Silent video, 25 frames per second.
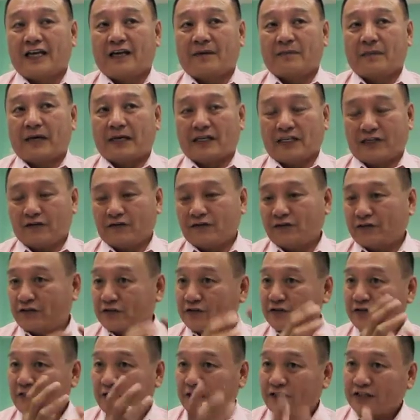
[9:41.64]
but if you
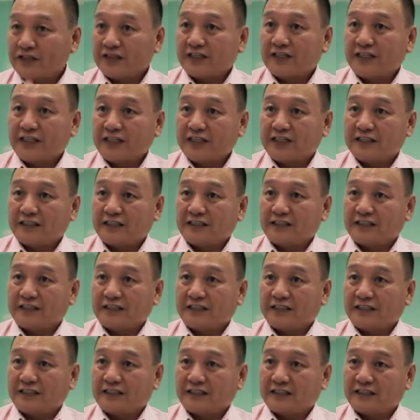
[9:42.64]
treasure it,
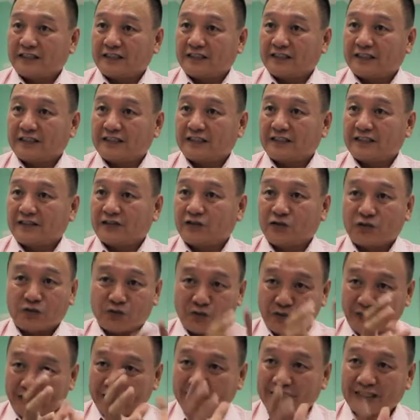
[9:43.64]
don't
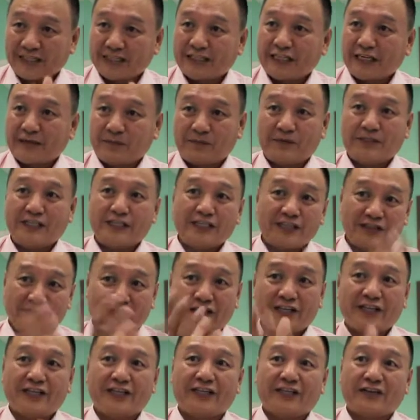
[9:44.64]
waste the time. Since you're
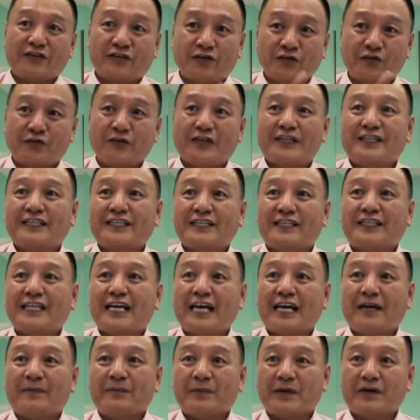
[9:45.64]
here, don't waste the
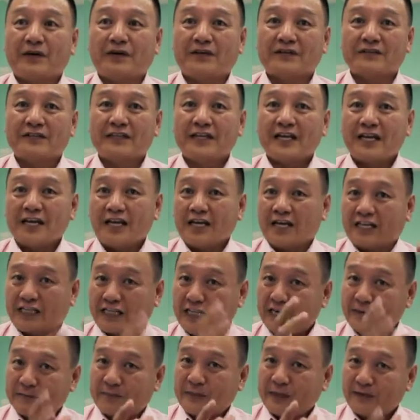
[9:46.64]
time because
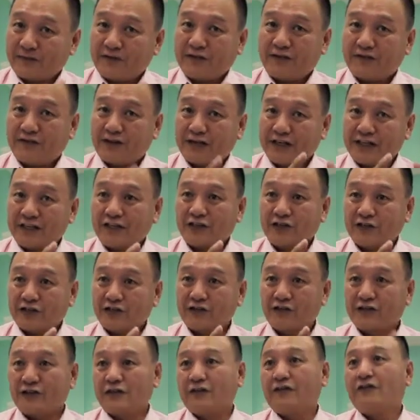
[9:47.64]
that may be very
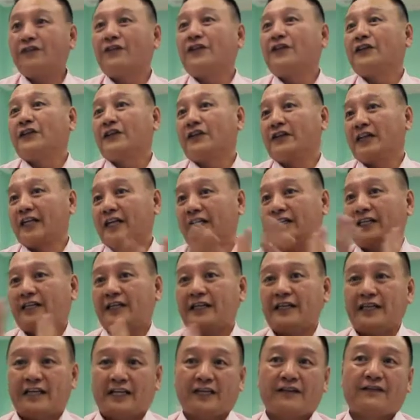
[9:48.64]
useful for your later
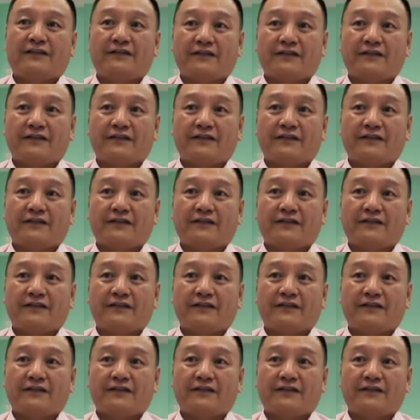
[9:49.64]
life.